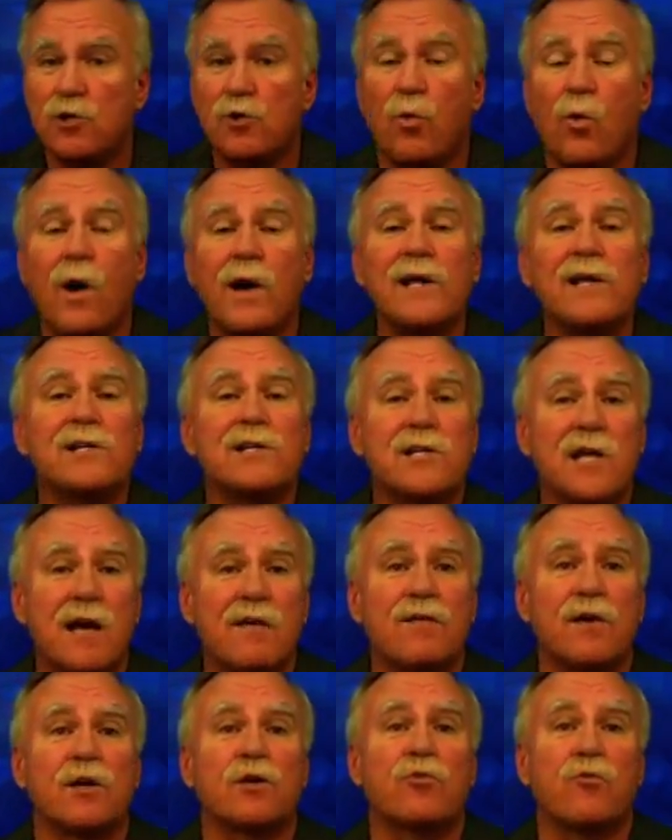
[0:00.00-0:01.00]

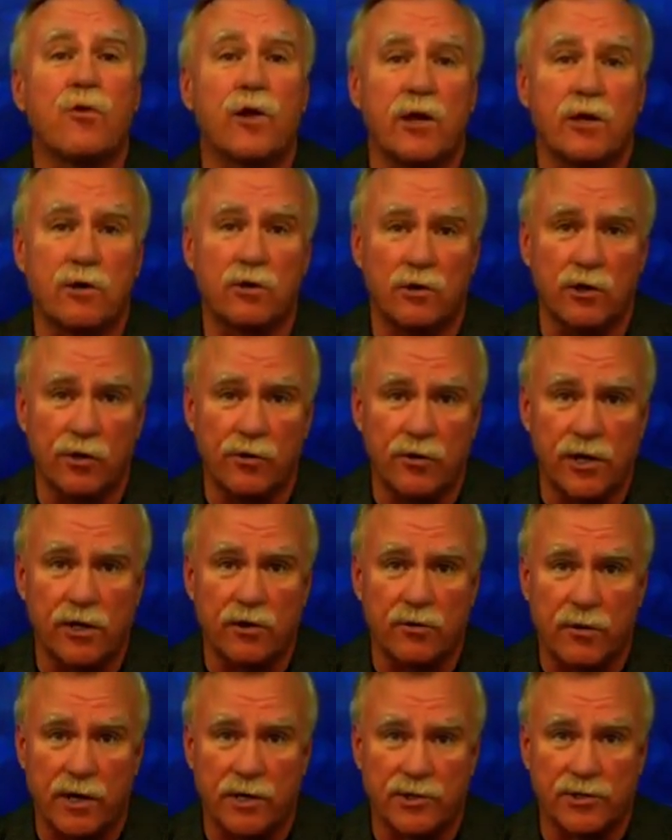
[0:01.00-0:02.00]
27 critical
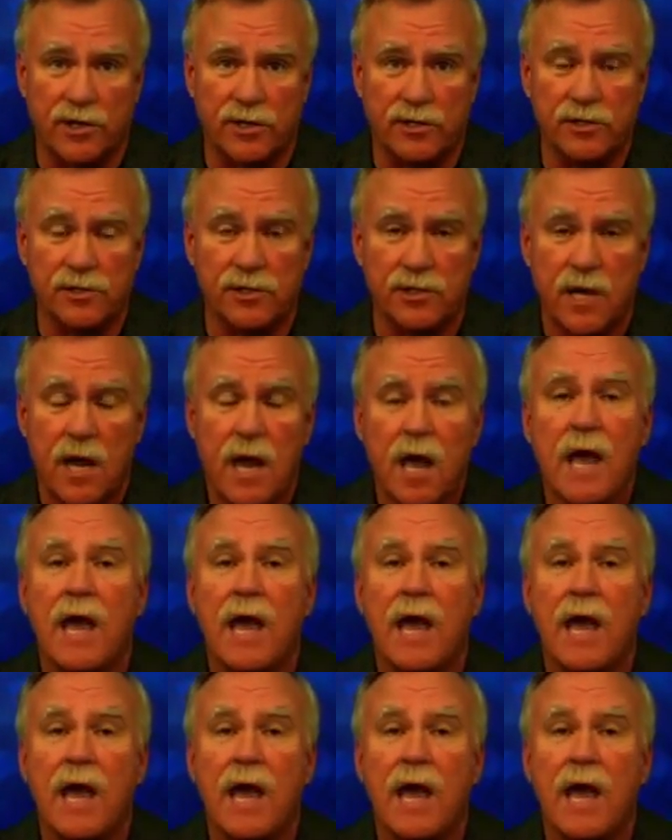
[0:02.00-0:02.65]
learning questions,